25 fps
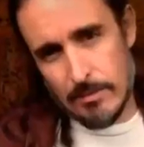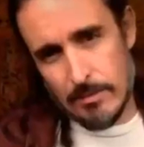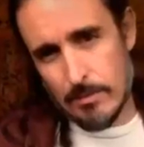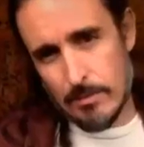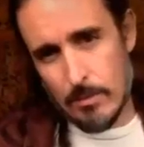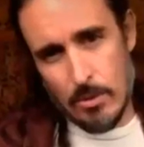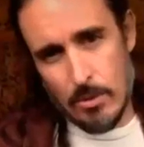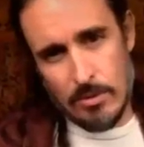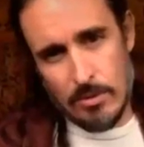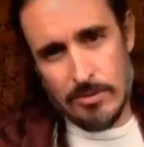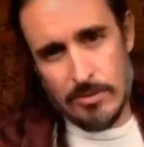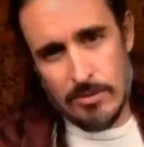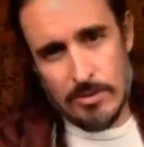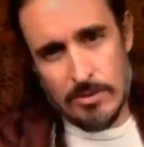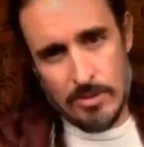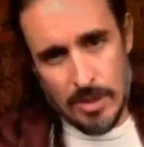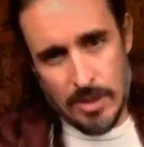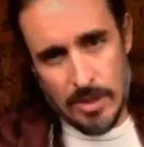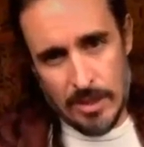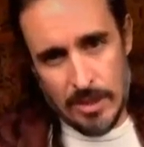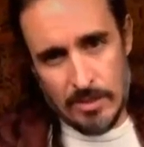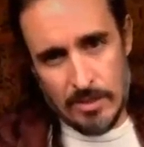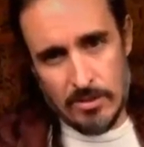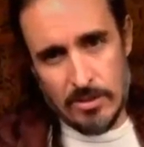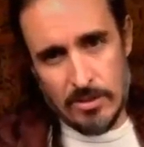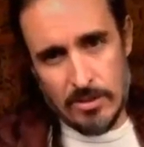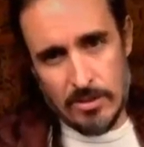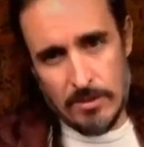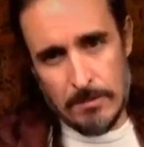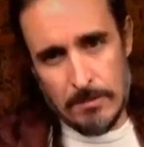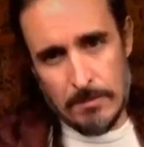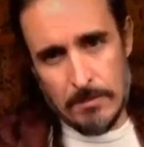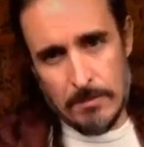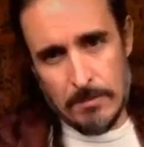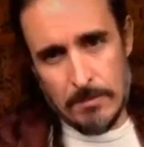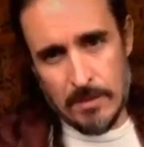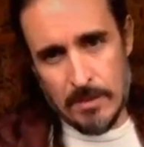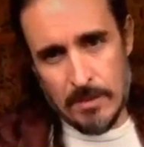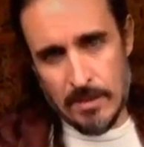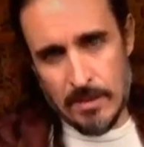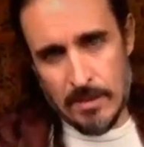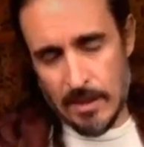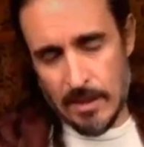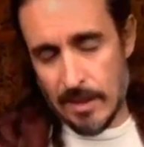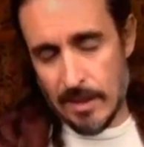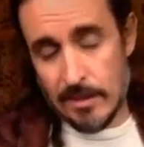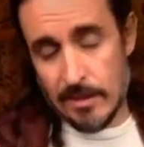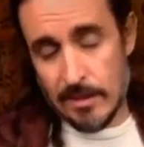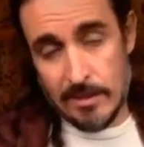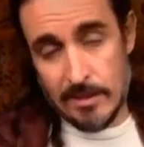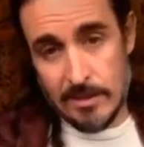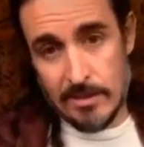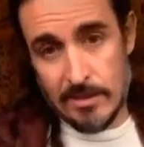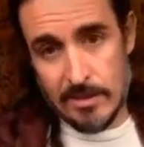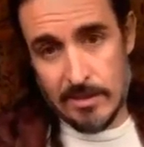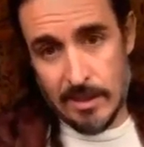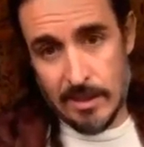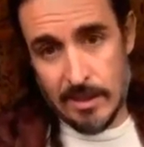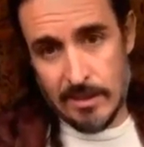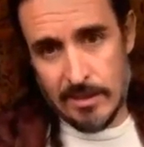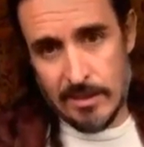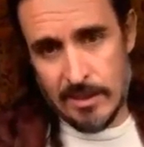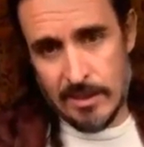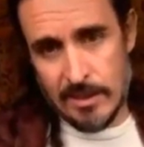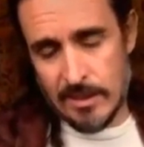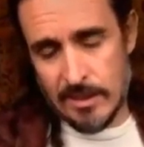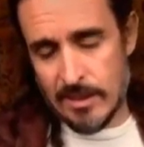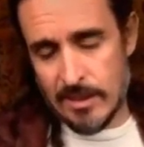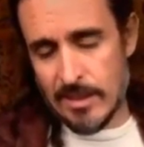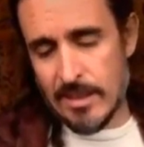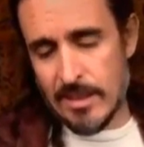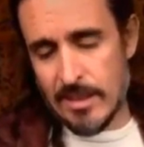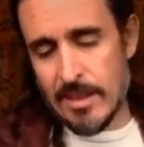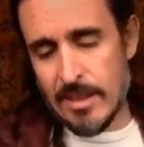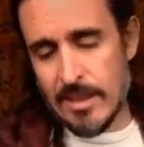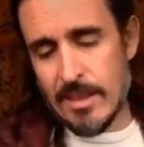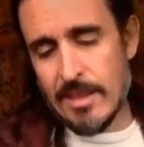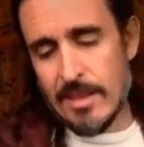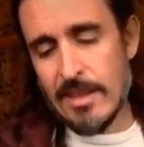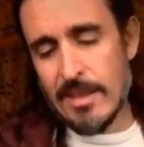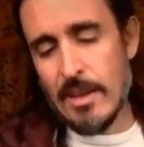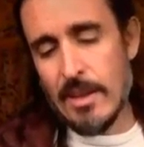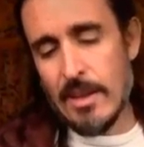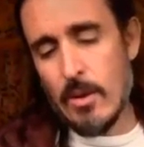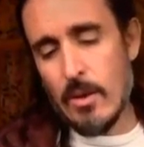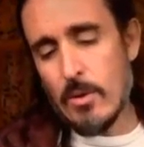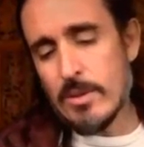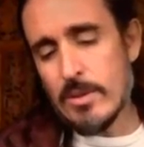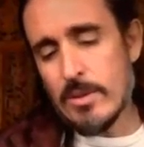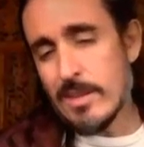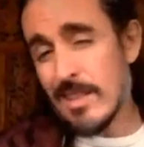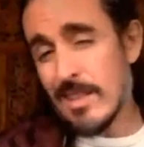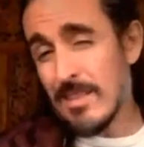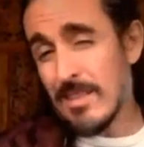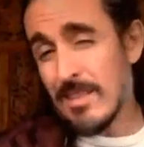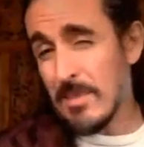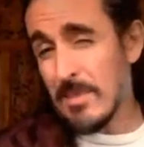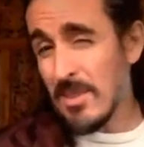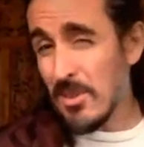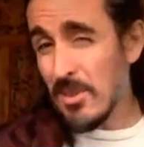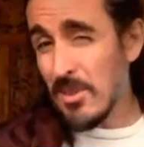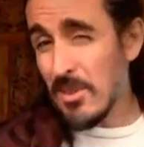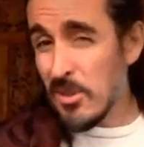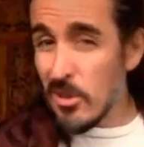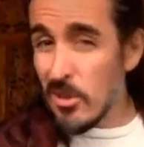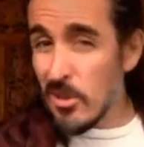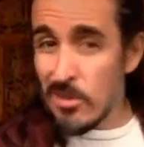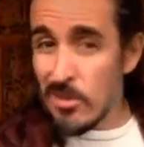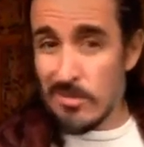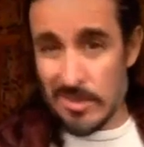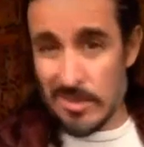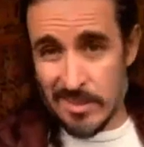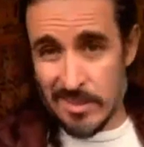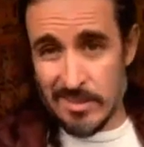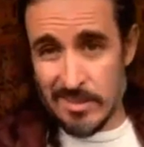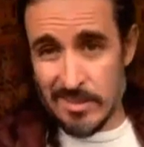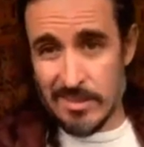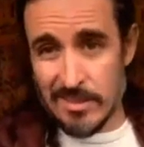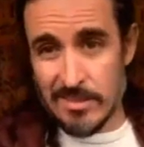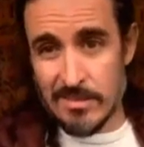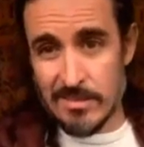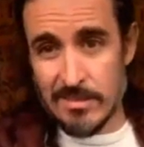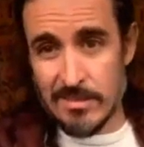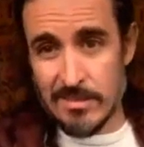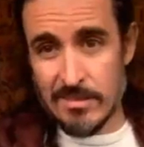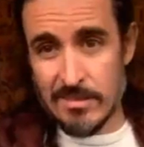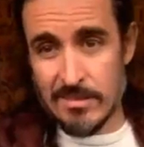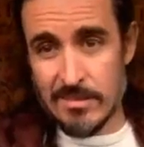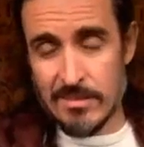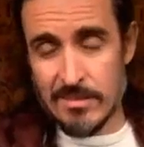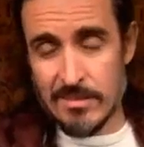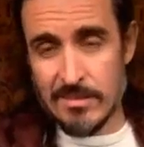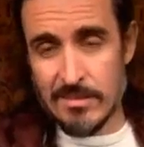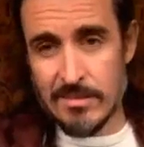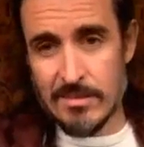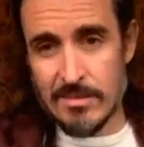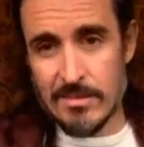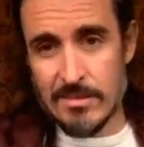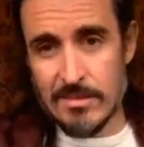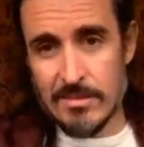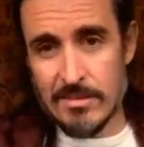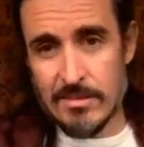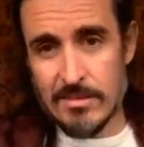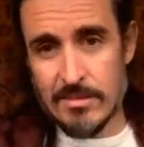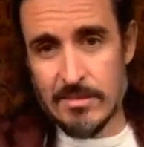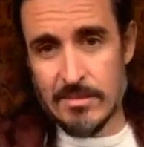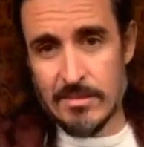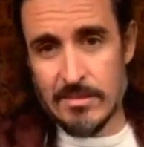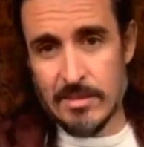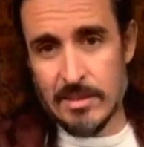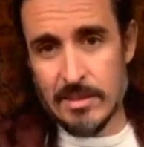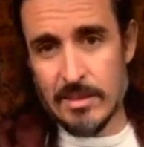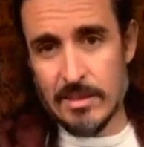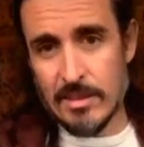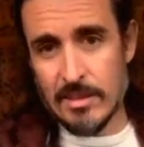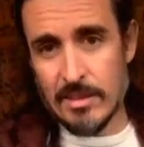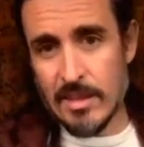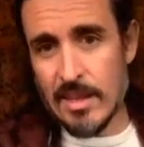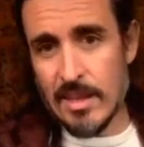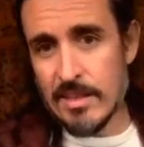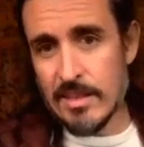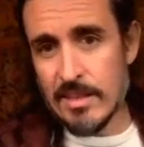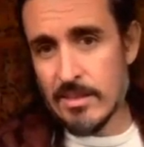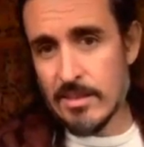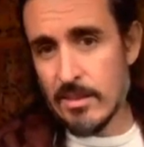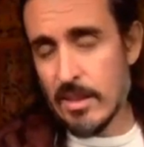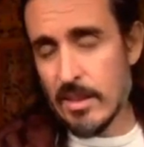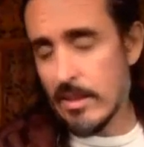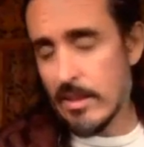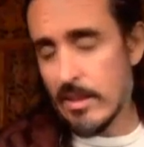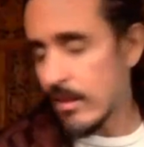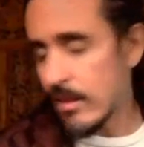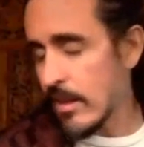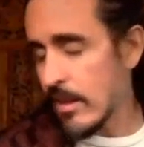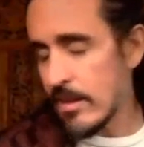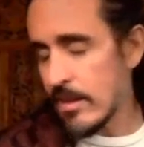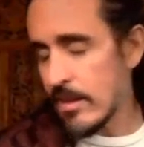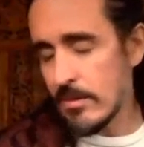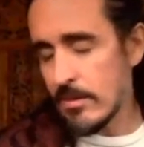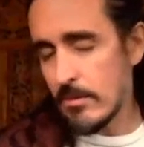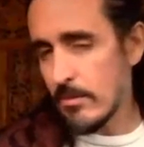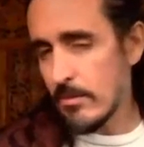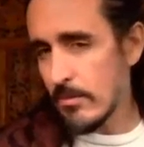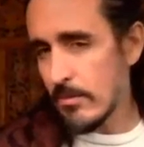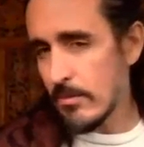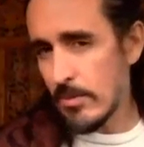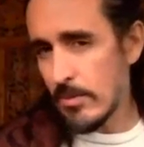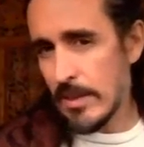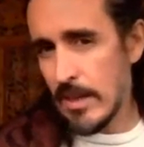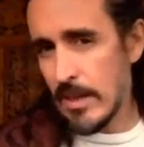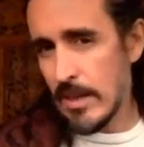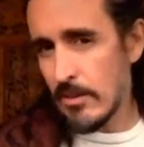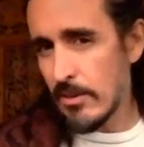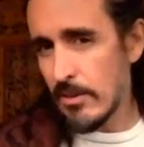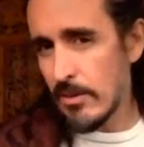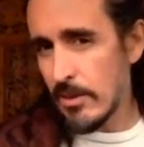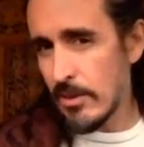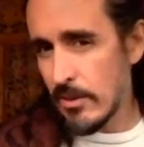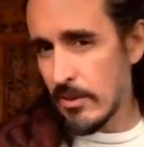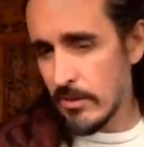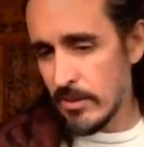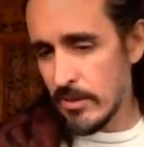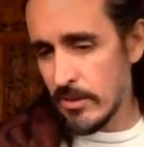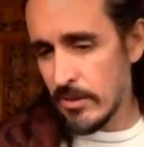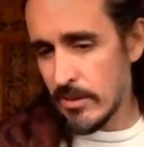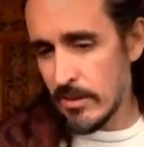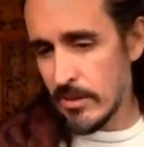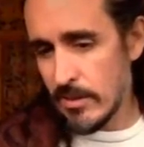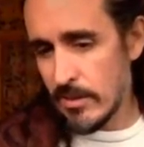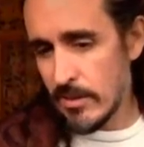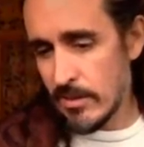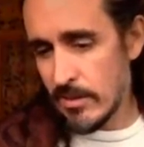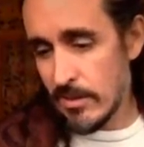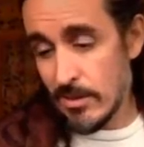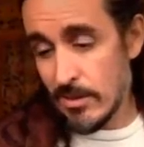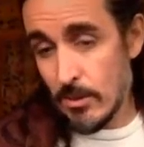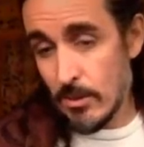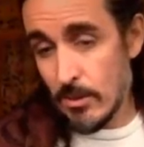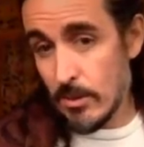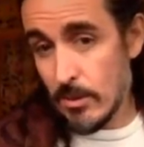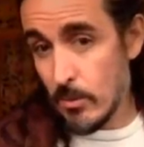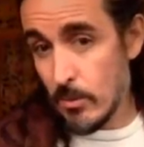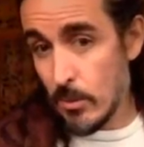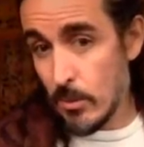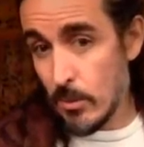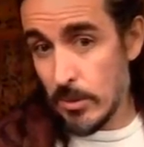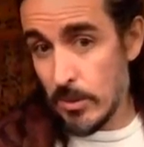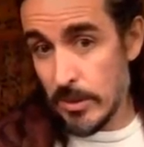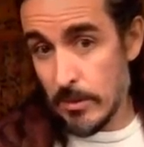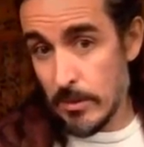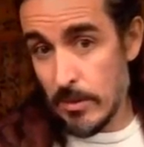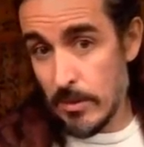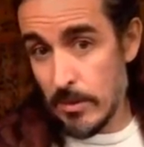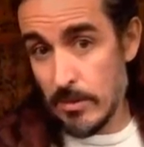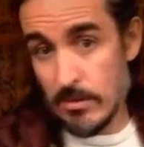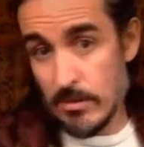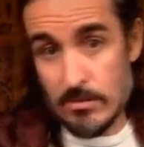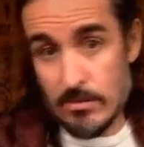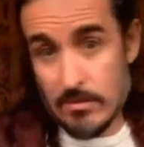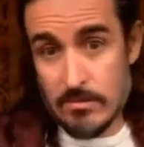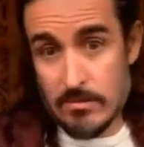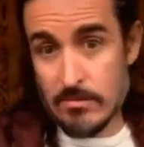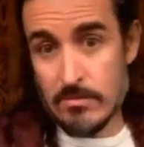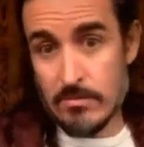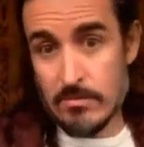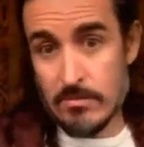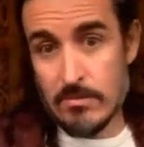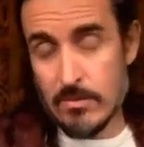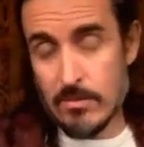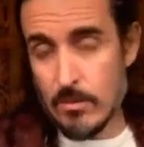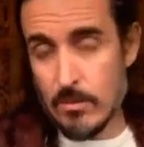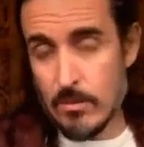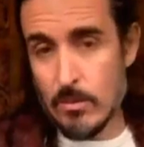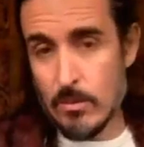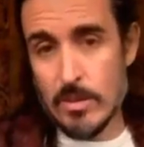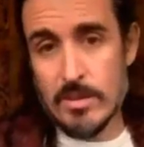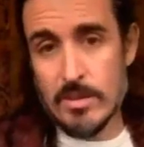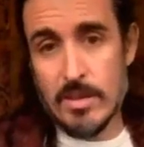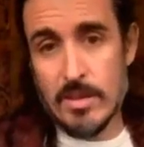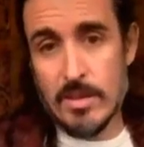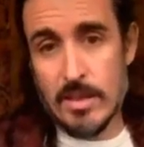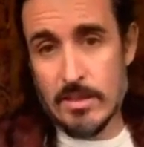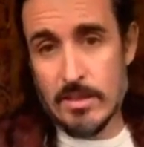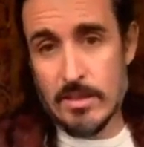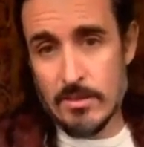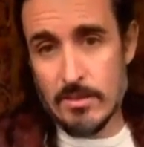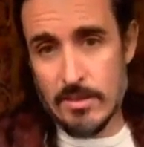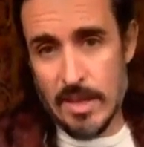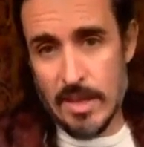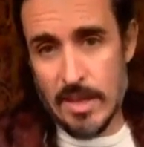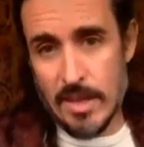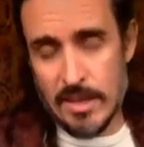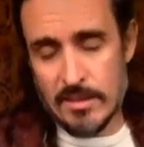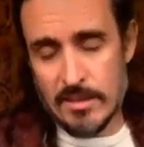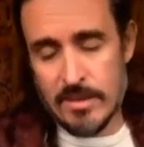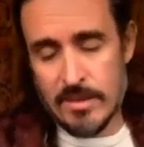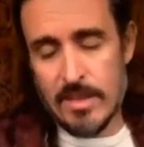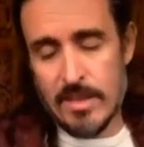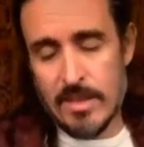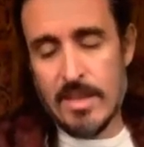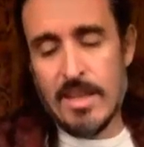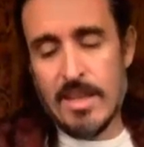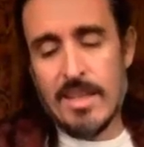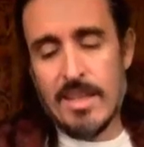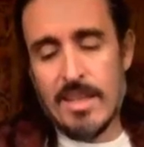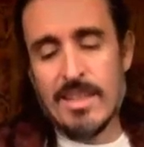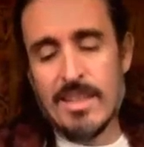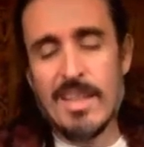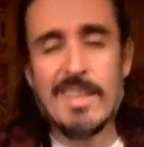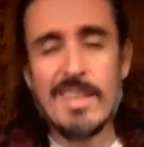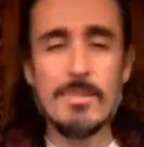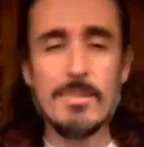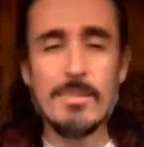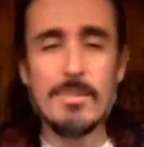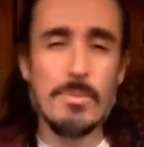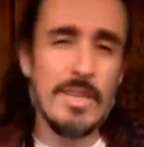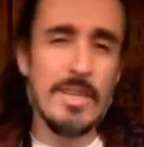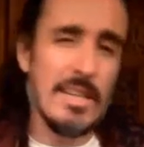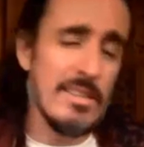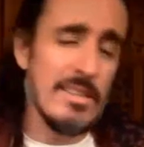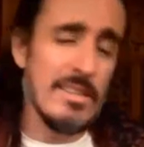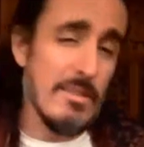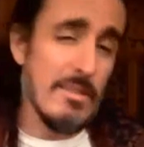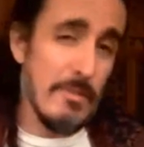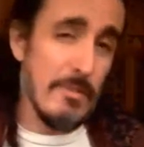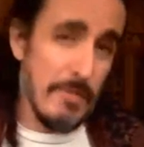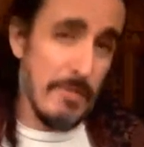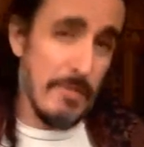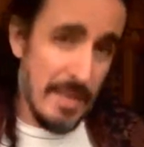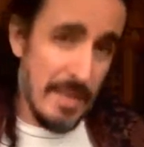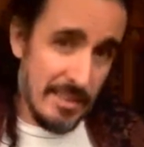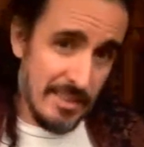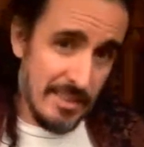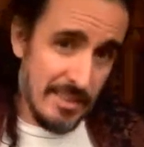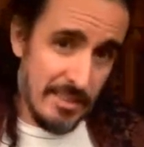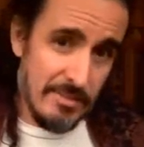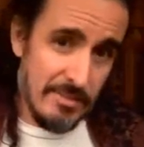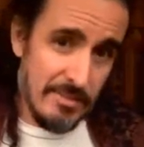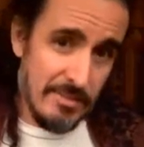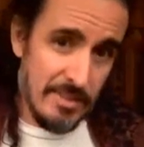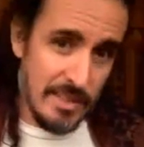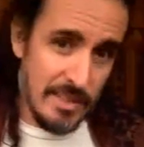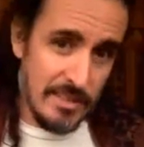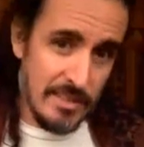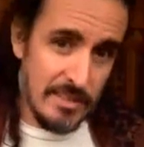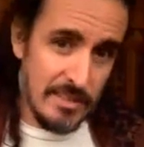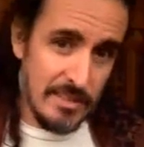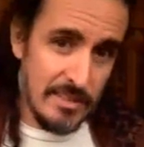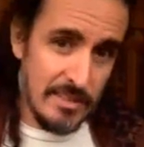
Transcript: morph and change, at least slightly. They always tend to be nervous. Lies bring out nervousness because it's always worried about what it's got to do next. Lies bring out defensiveness